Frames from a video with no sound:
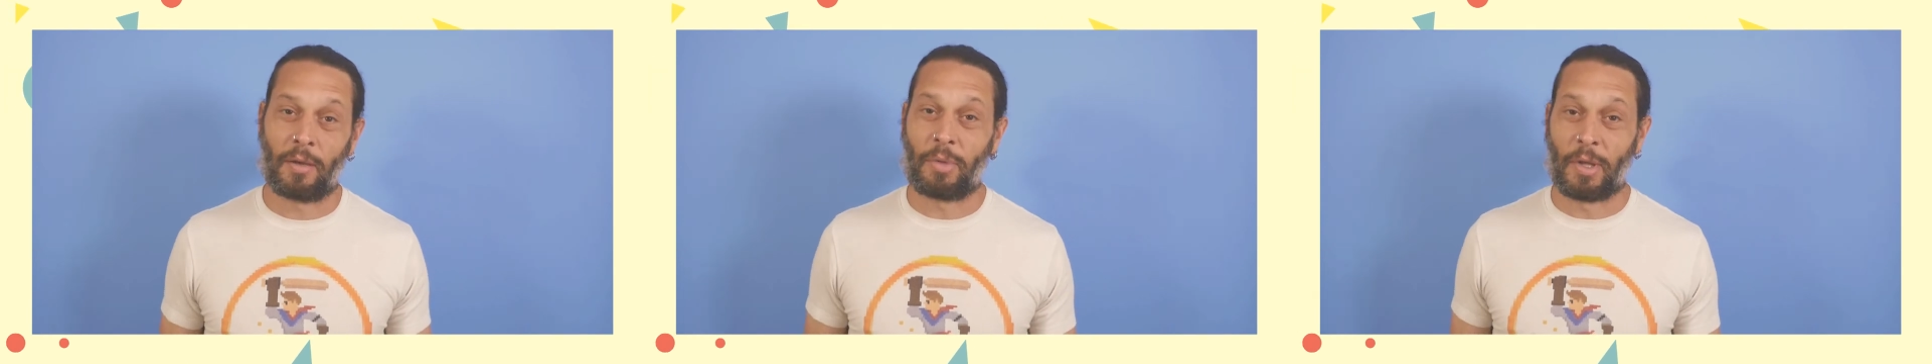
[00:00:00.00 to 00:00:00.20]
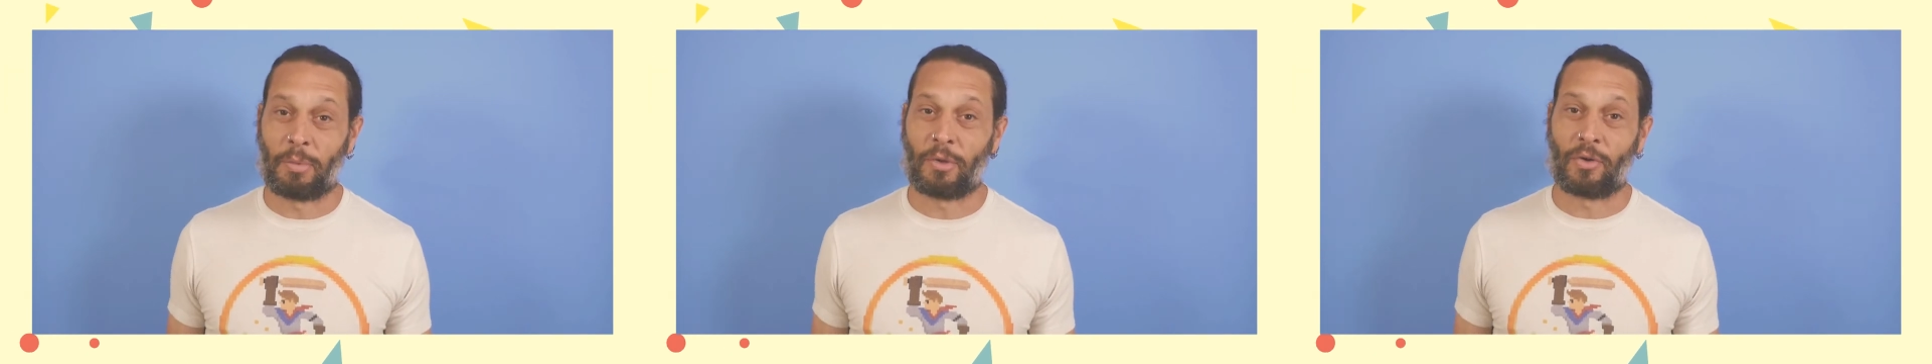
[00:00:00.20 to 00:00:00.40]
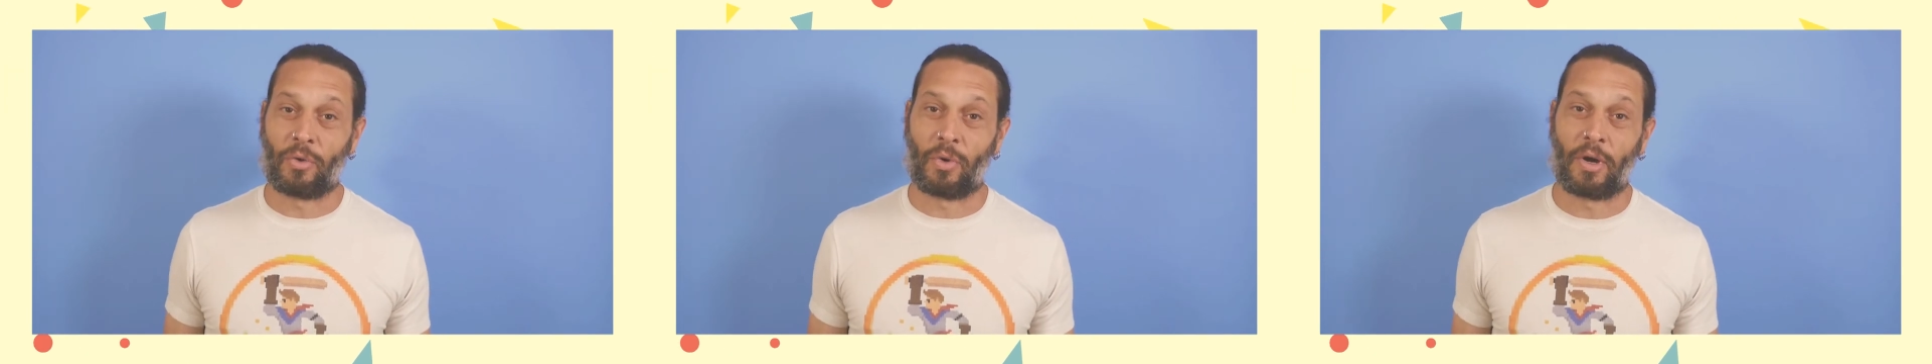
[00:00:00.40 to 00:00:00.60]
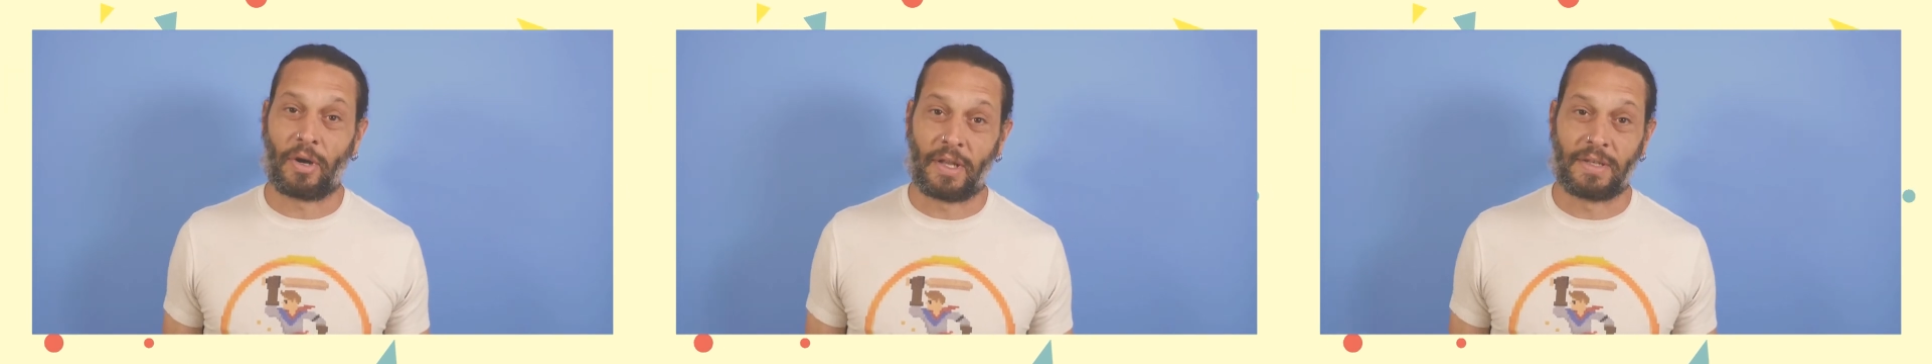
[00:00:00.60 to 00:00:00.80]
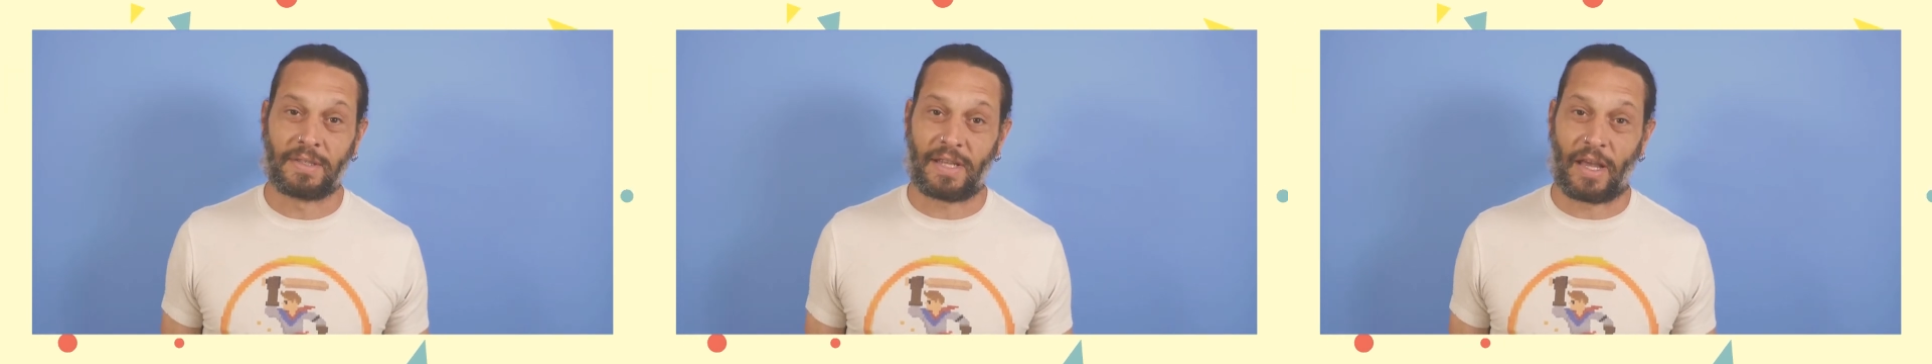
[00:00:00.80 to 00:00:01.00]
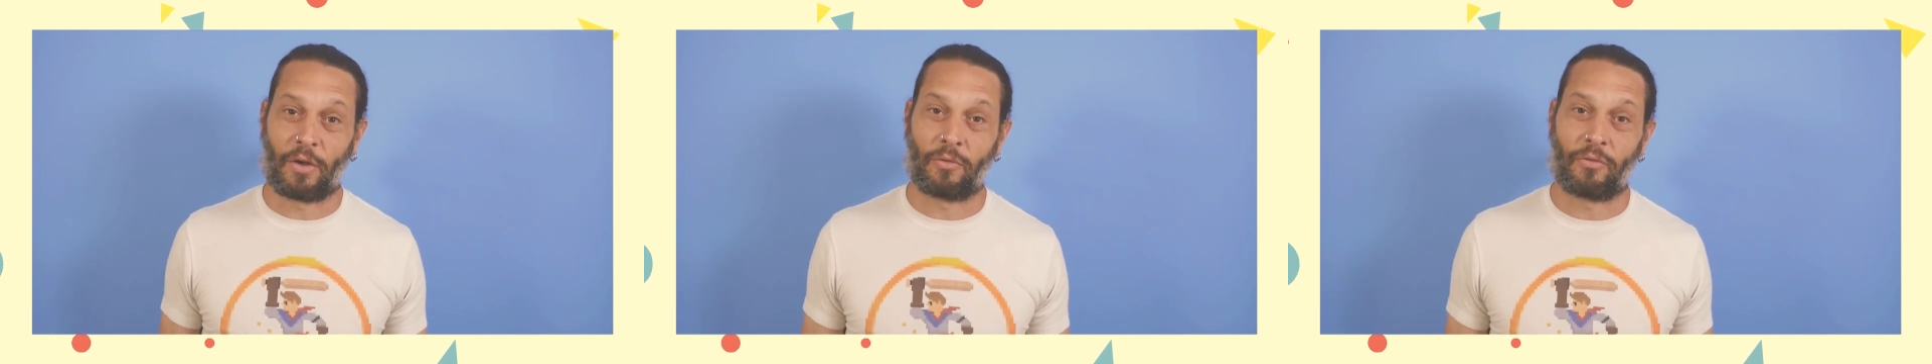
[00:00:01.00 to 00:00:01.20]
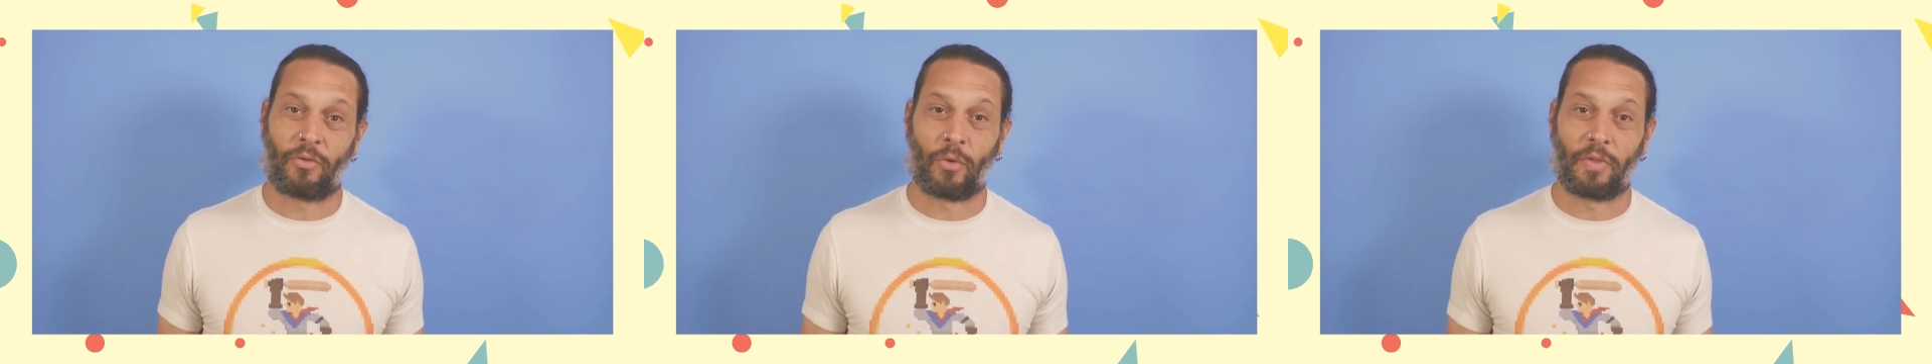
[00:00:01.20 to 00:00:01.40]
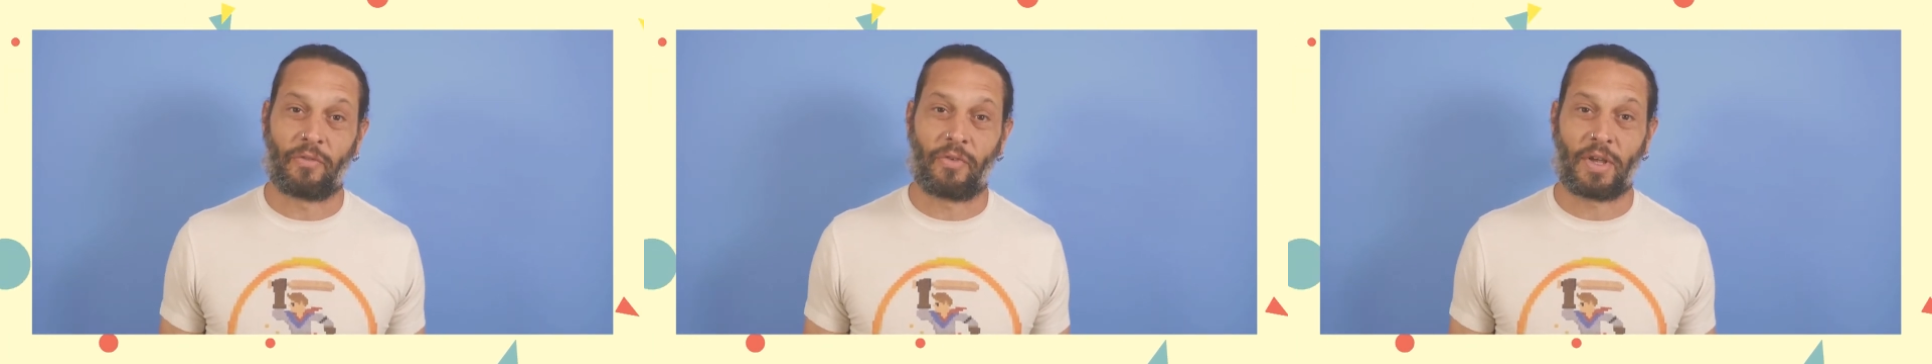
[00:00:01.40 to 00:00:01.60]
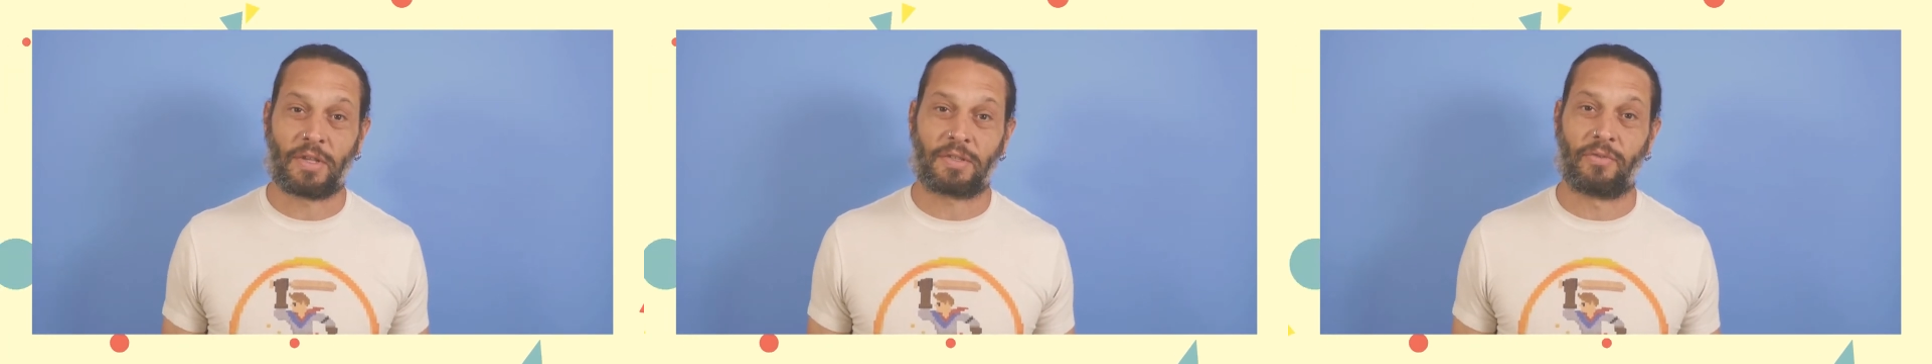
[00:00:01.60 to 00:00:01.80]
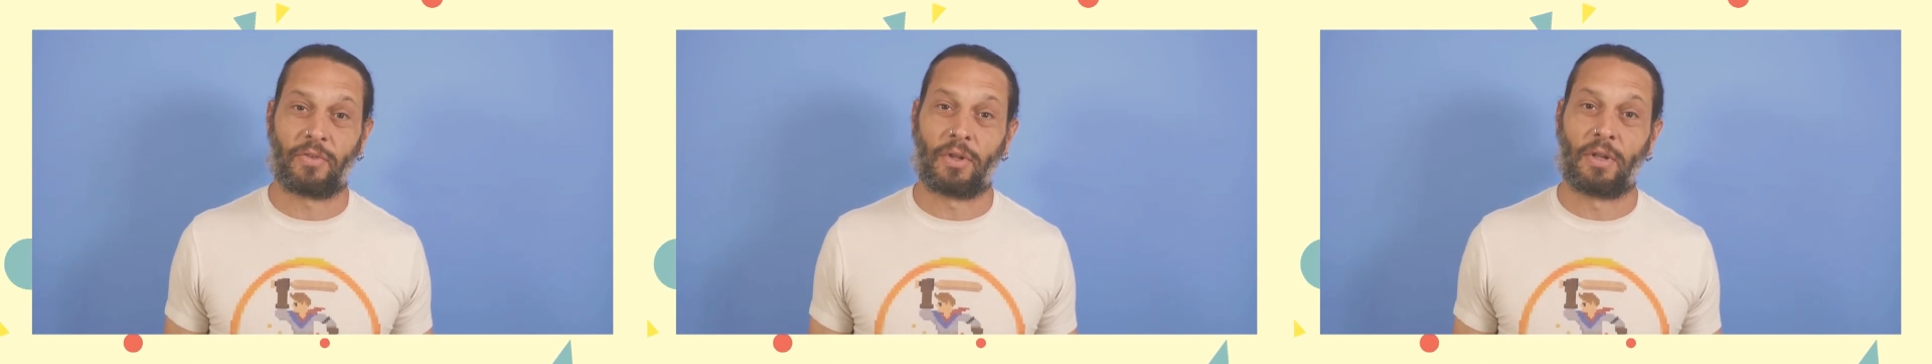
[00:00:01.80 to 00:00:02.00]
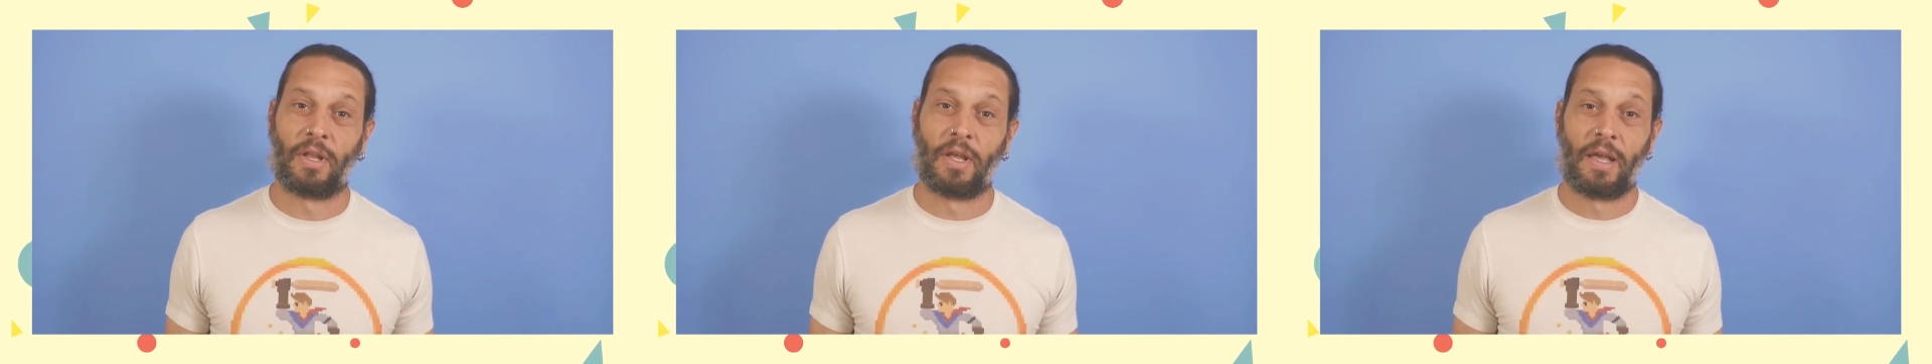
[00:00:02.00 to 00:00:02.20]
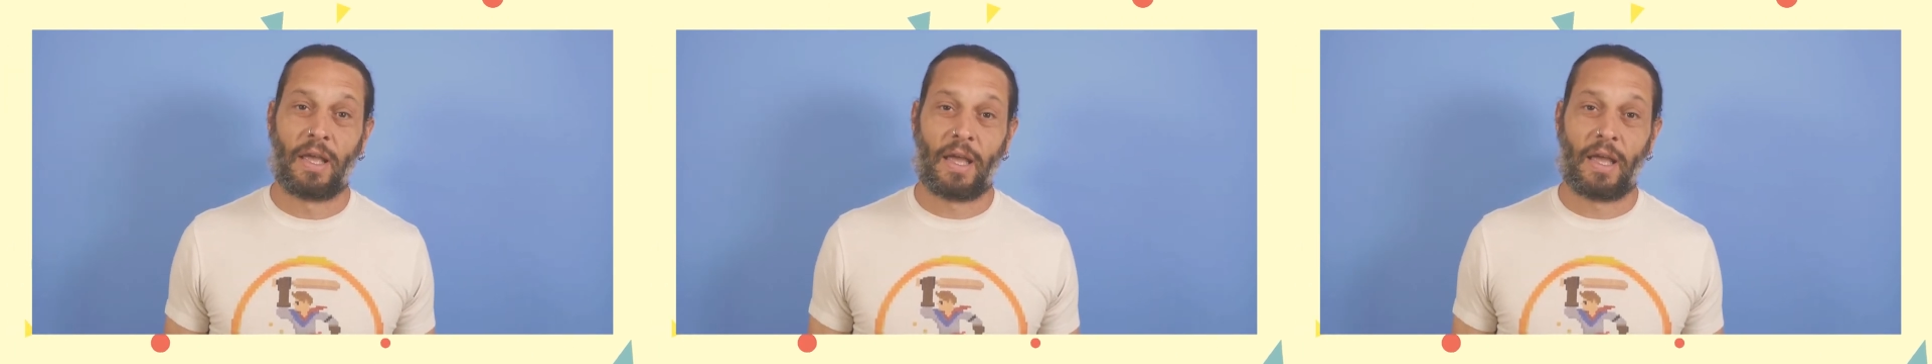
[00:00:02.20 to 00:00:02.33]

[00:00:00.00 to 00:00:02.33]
people who are in town for the festival.